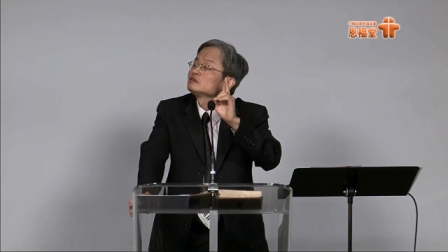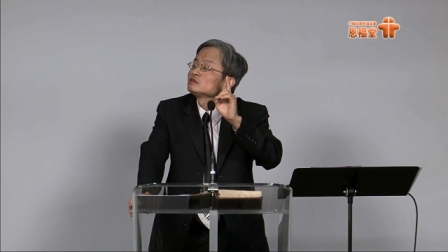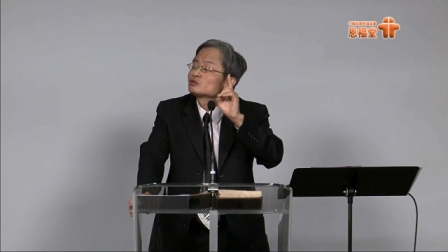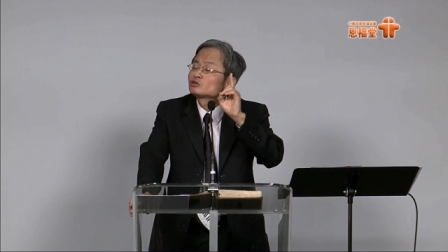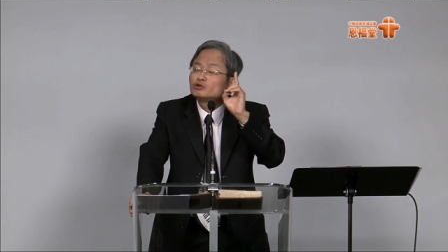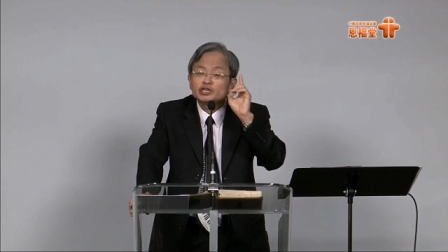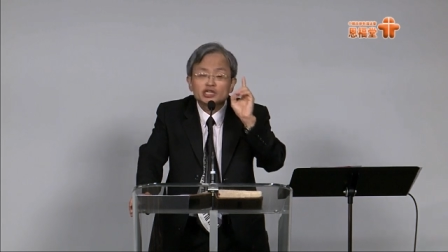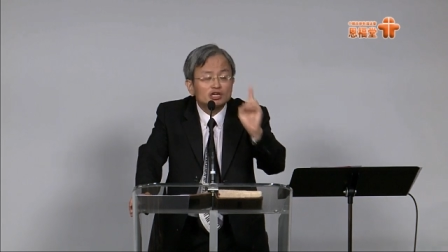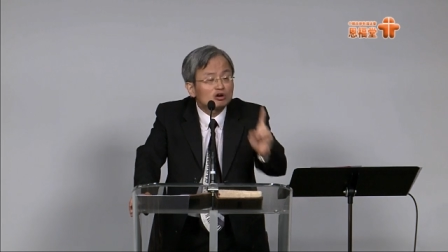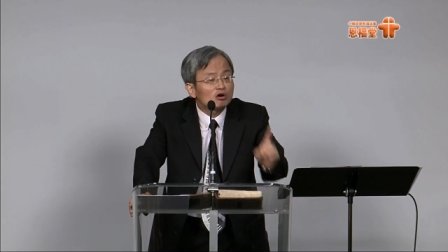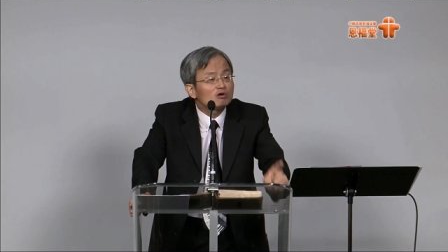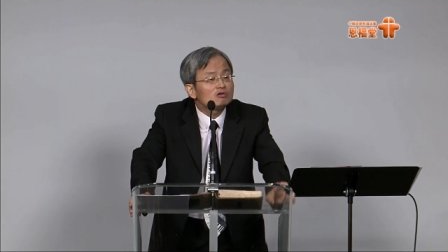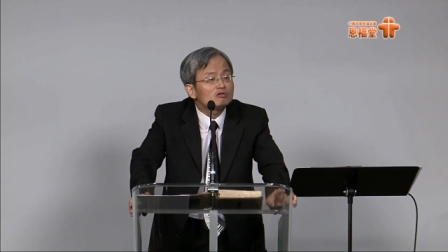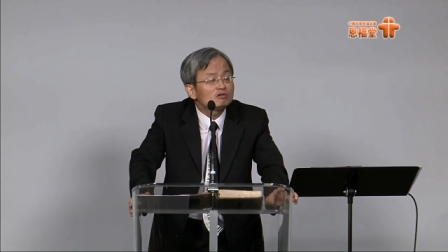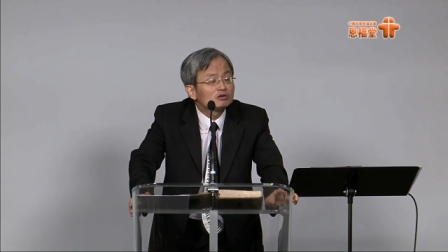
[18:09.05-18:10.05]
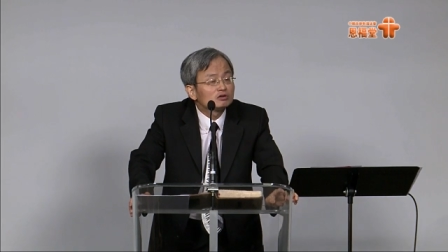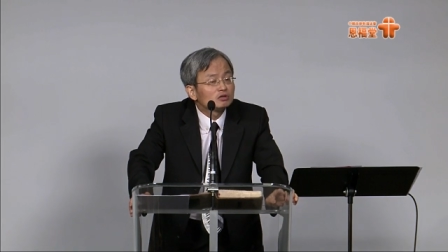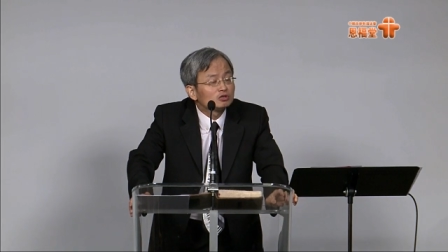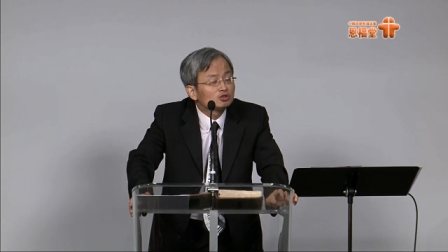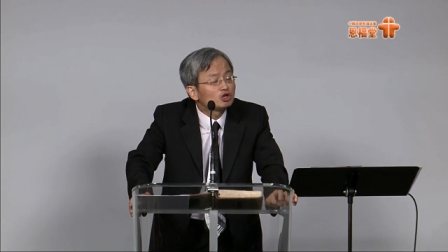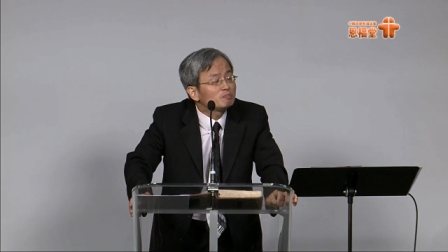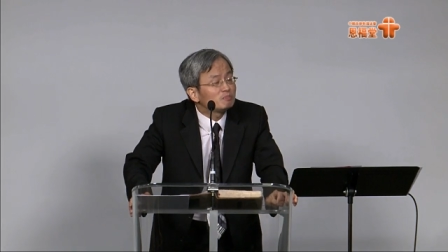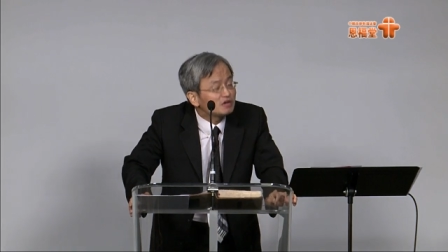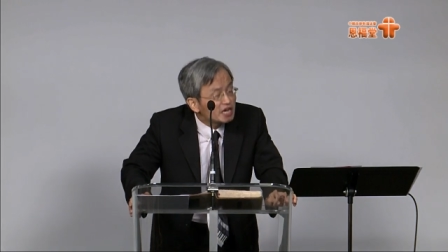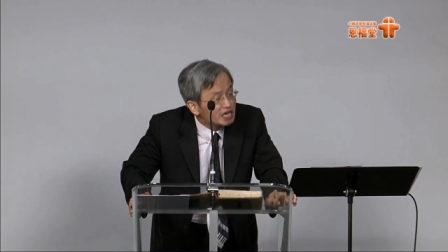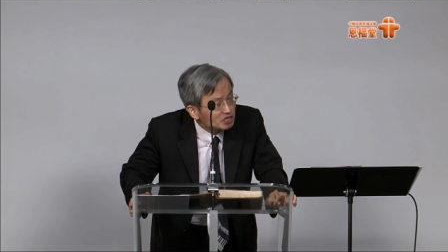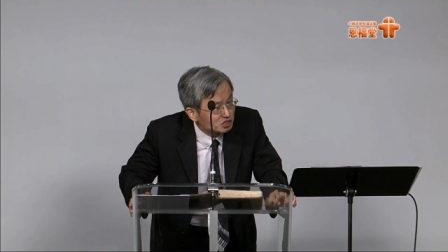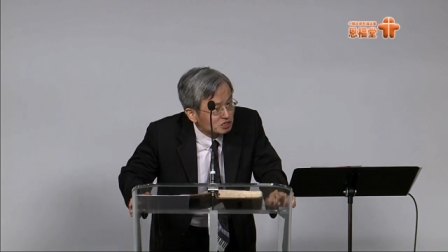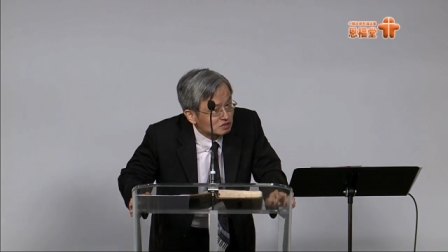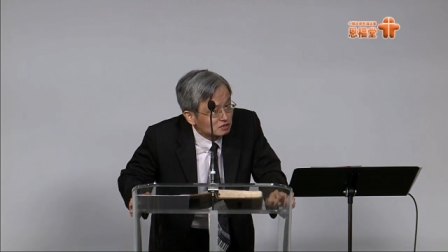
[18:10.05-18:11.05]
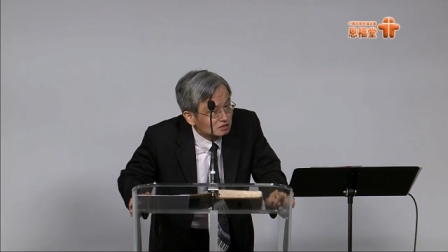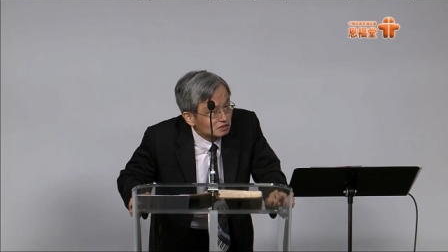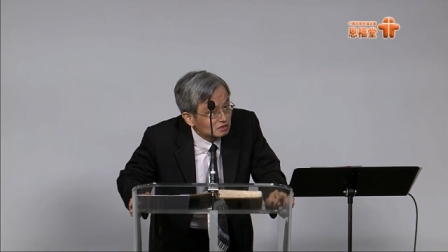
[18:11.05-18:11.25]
critical tribulation.